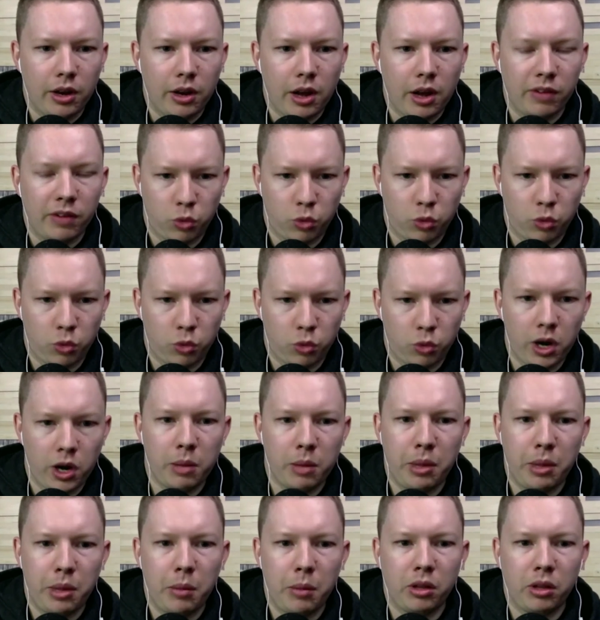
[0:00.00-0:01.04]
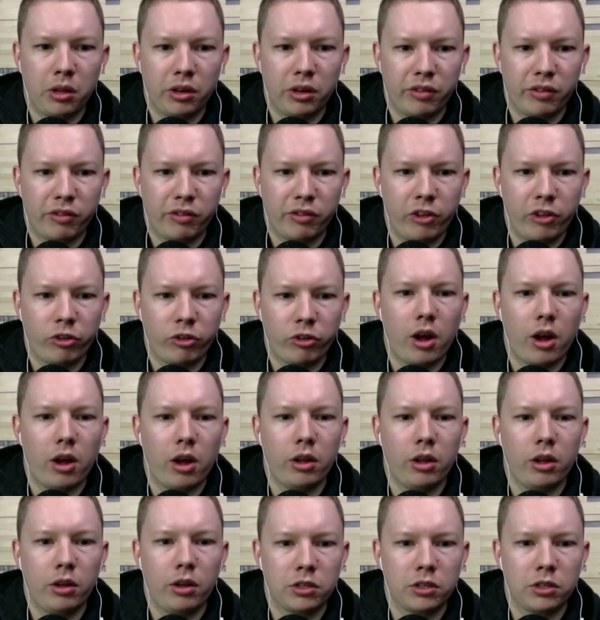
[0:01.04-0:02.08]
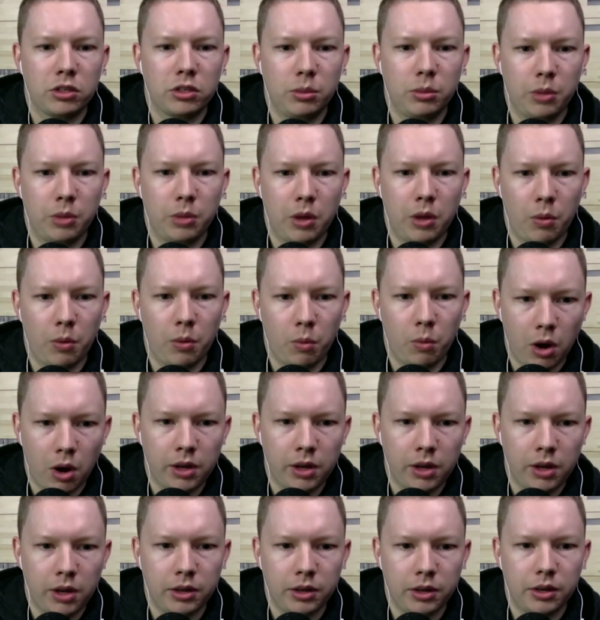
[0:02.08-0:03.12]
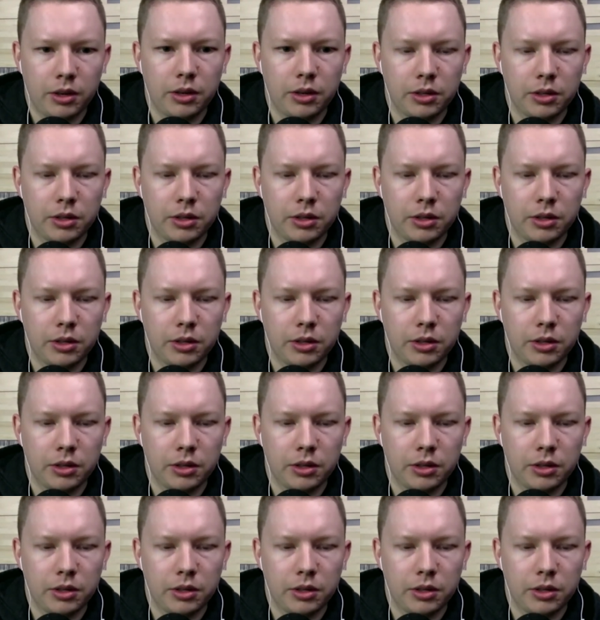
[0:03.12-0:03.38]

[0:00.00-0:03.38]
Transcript: out of 20 people in a free trial, you've assumed that one